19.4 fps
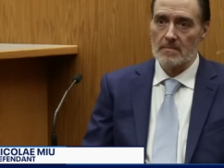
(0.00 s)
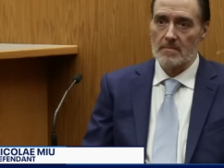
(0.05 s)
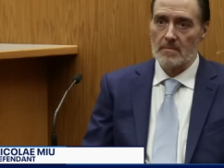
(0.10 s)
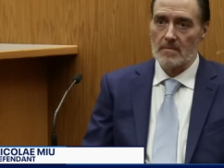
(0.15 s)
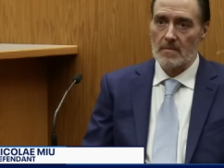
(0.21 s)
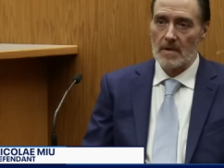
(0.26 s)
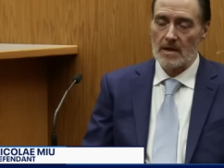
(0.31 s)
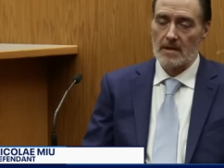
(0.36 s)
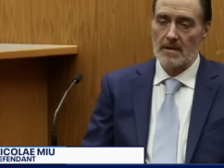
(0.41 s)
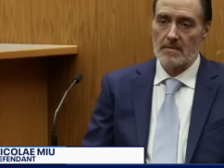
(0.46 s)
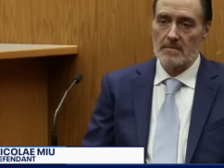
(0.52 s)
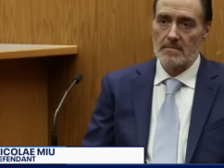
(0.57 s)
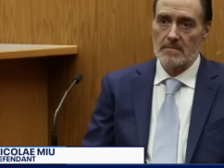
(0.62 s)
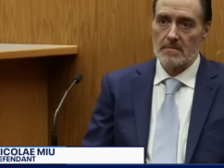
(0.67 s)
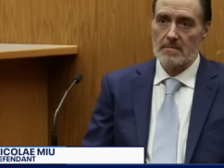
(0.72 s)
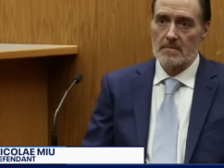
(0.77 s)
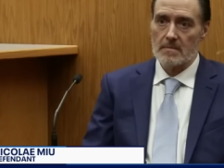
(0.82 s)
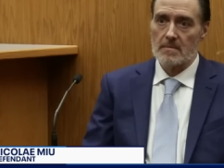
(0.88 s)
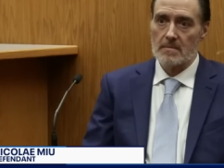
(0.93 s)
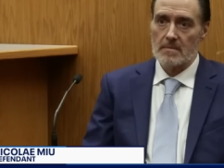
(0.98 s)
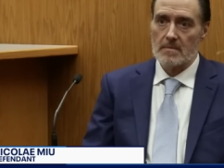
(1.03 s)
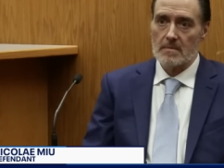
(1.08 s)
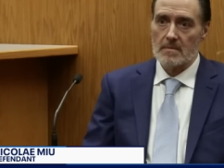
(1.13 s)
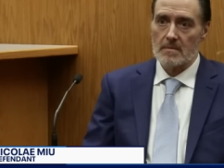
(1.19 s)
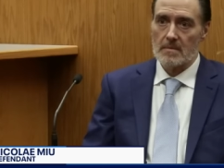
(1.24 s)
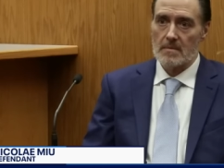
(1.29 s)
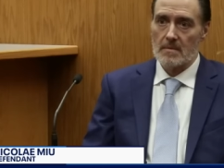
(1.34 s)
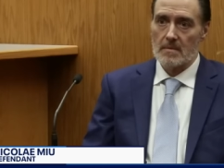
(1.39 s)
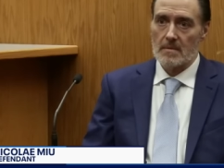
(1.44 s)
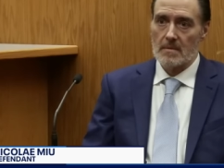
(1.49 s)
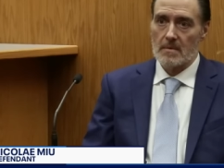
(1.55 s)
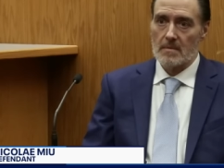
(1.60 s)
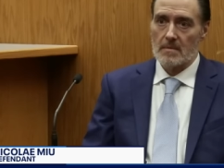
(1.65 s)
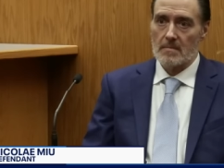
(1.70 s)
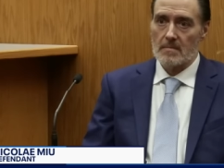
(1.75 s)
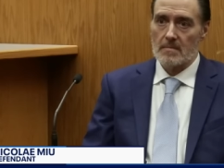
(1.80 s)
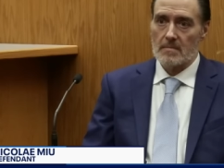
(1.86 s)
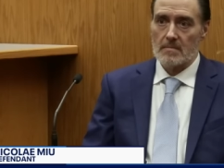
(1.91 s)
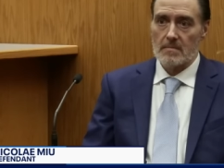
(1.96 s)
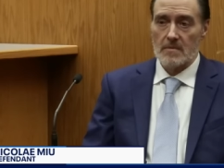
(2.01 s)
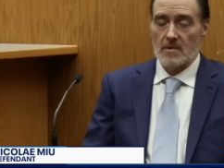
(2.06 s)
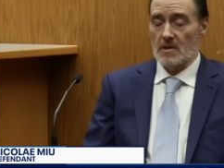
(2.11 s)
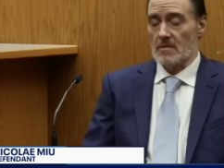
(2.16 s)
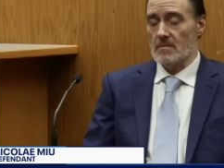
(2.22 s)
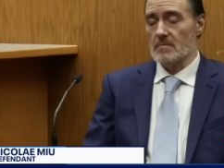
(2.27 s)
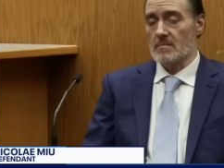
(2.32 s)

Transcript: Do you get all of that right? No.